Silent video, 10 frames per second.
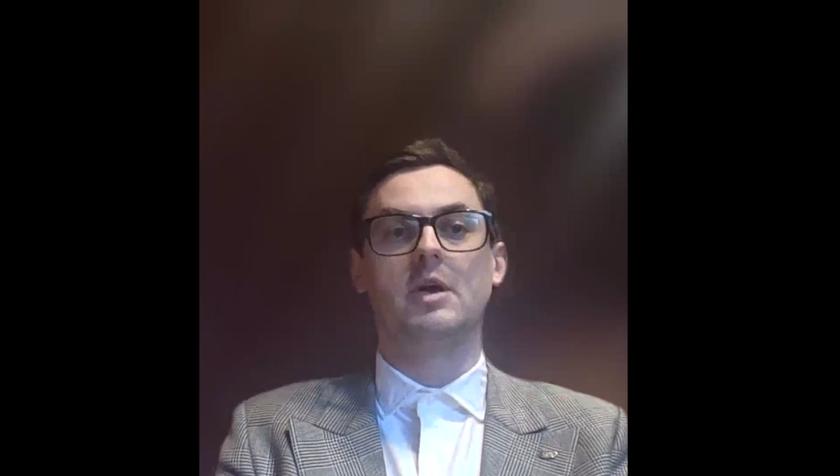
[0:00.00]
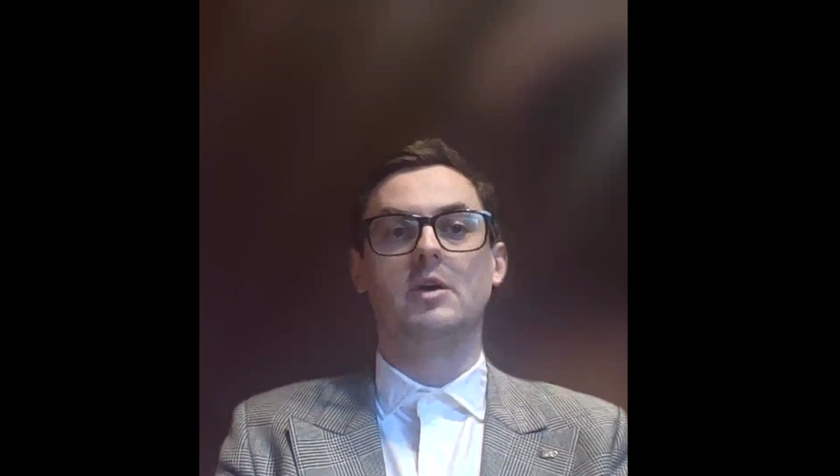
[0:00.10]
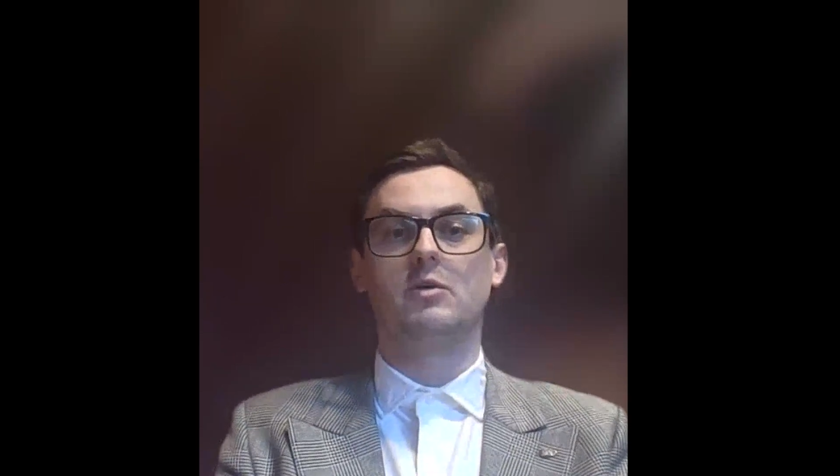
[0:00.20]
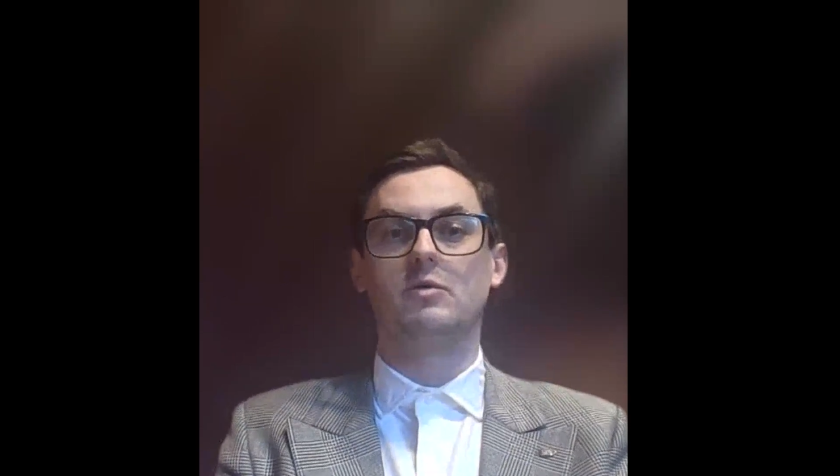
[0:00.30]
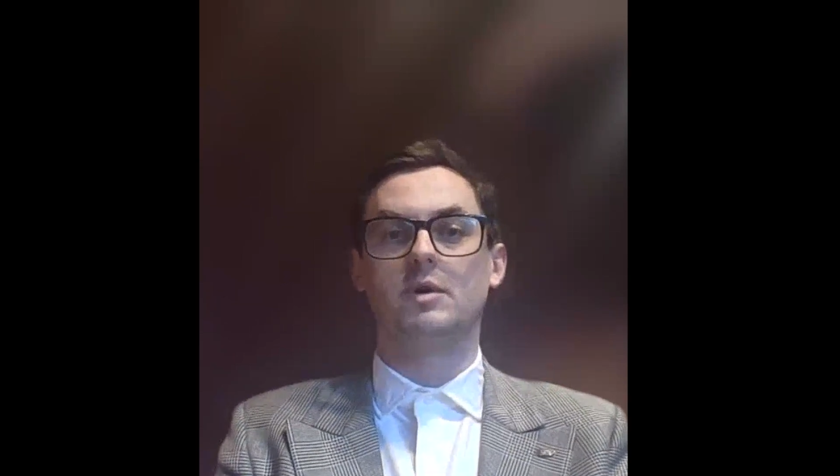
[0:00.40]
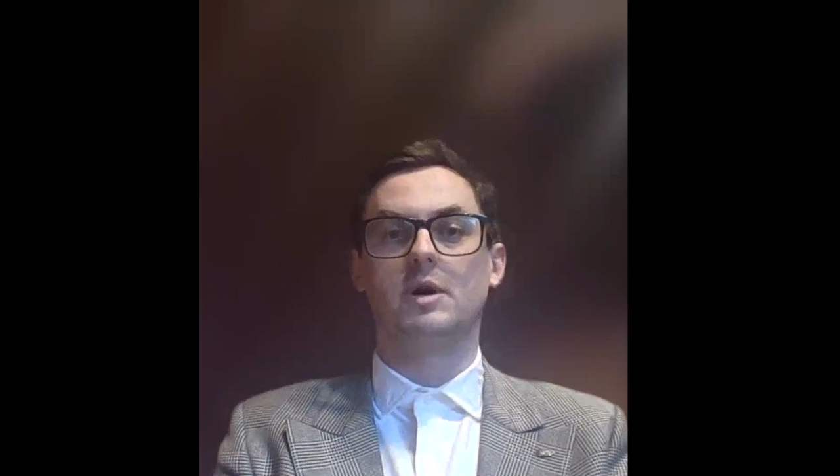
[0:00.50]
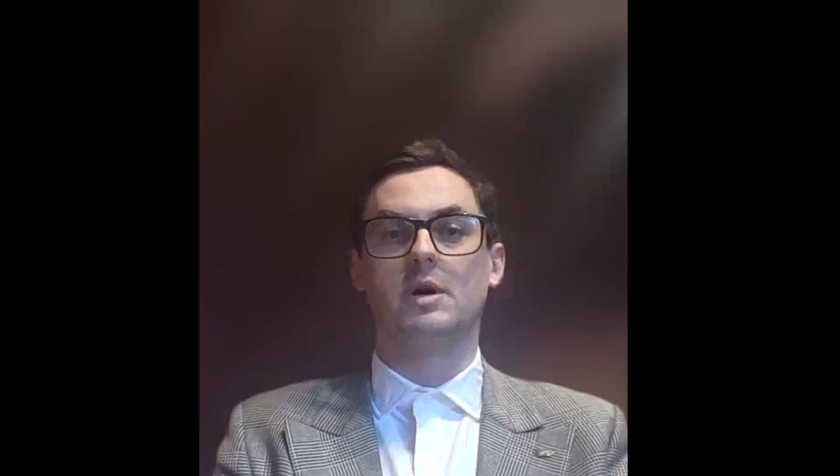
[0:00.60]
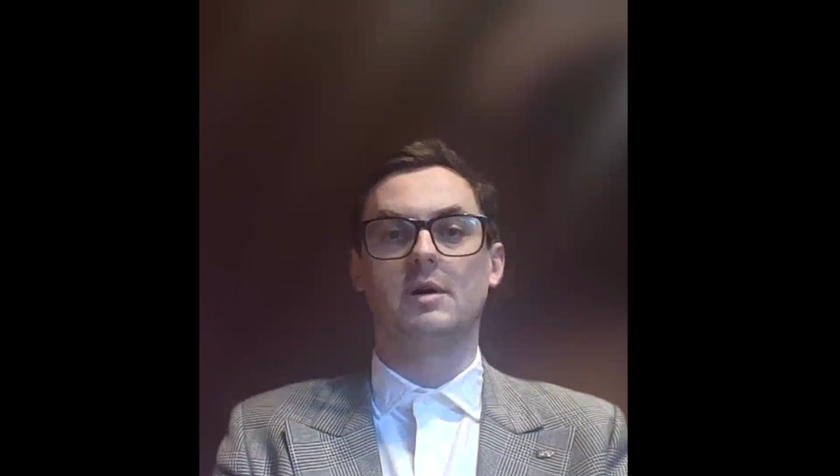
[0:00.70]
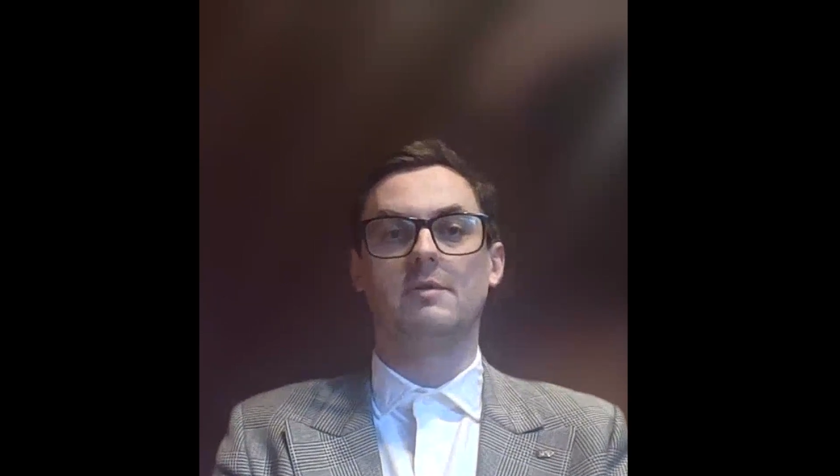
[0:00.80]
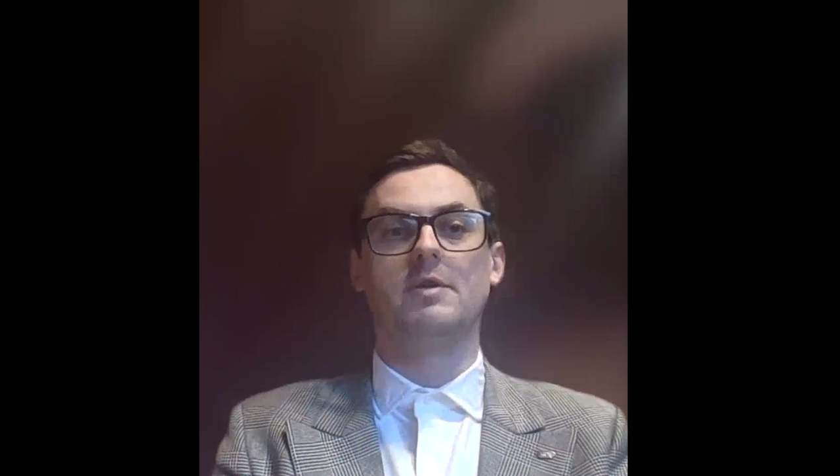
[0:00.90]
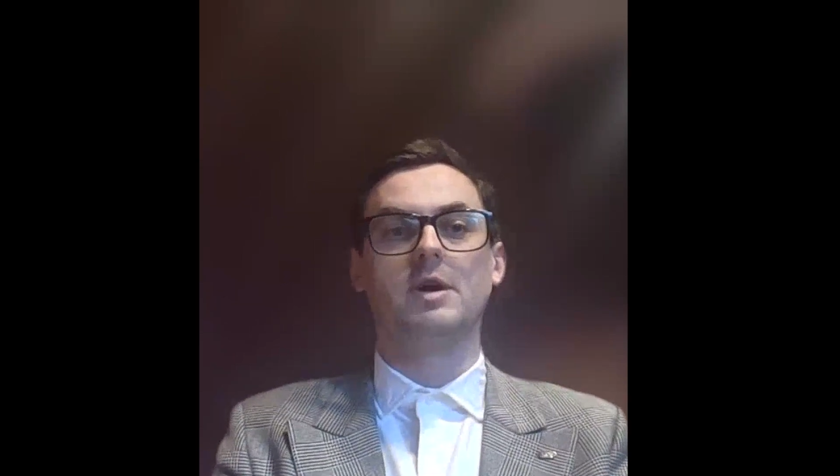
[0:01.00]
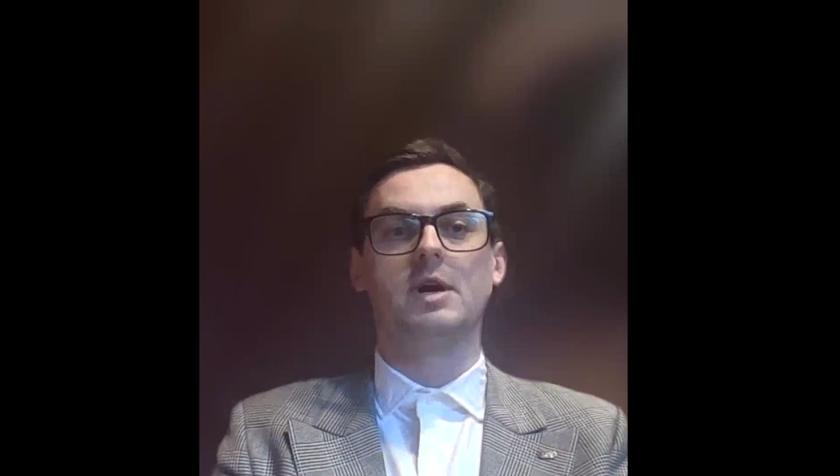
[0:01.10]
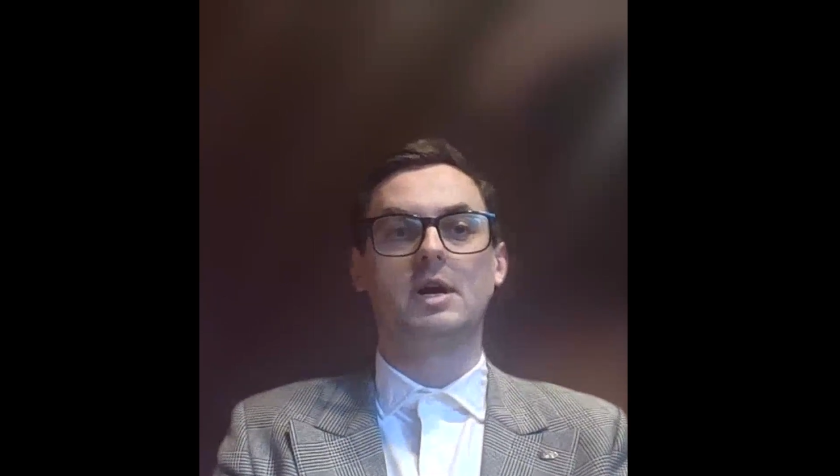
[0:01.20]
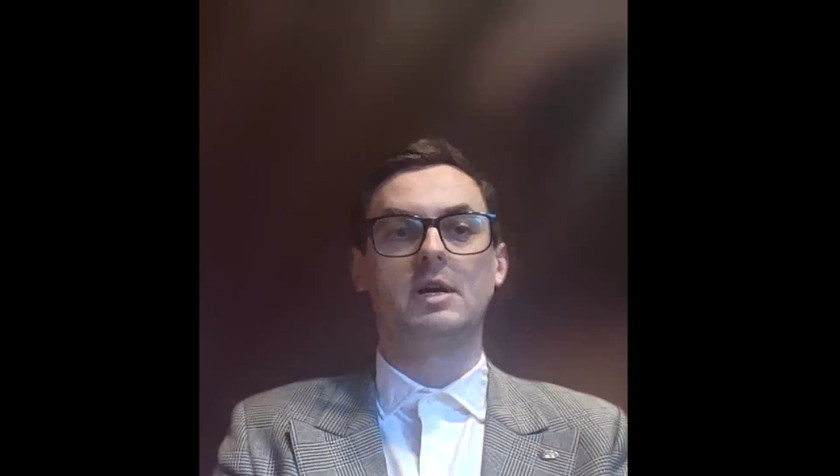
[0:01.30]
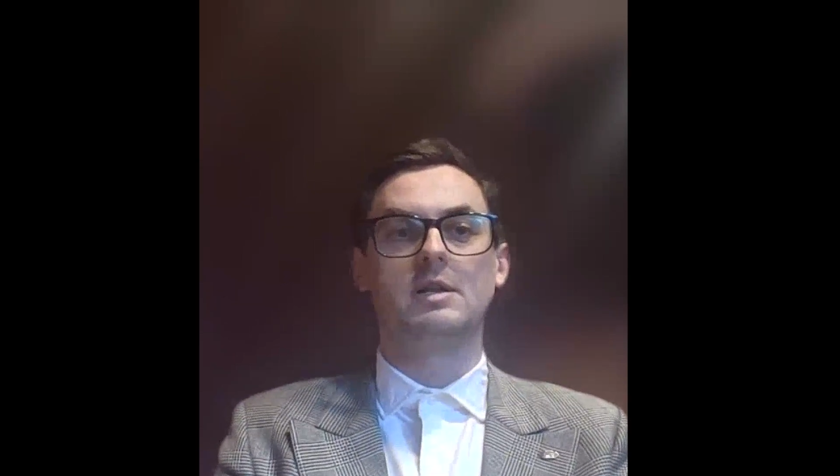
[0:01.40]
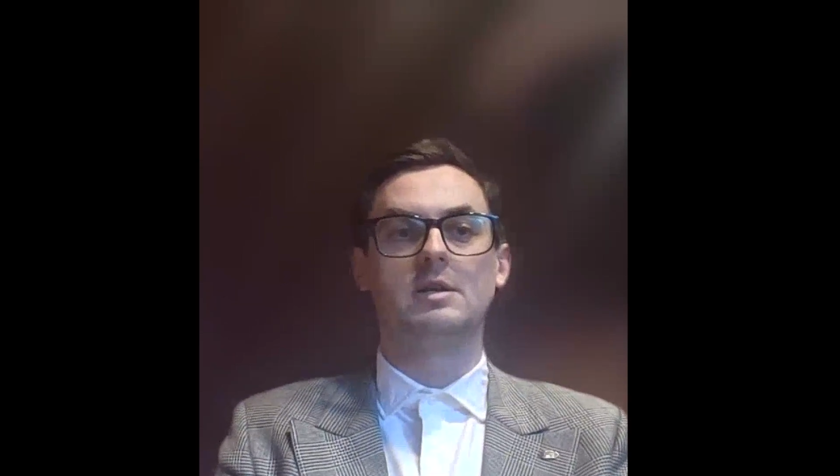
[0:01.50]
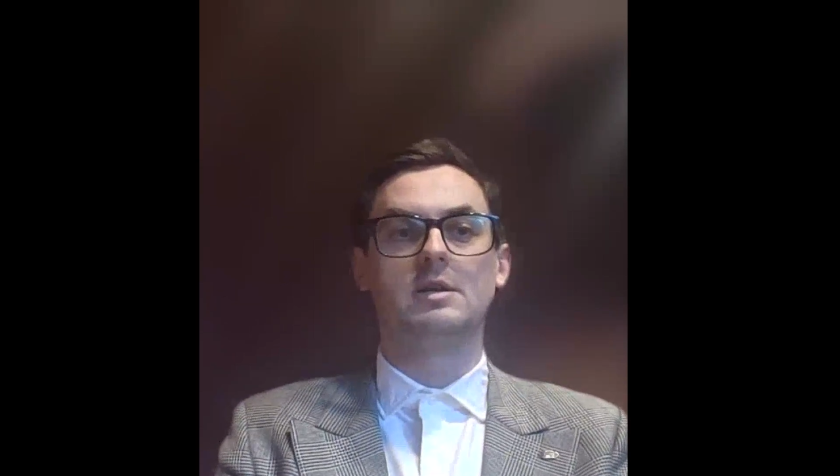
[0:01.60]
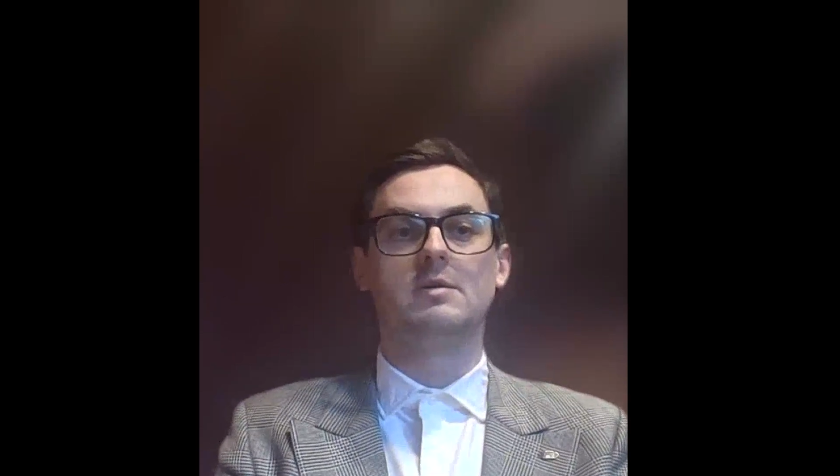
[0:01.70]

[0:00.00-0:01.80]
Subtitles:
you are very highly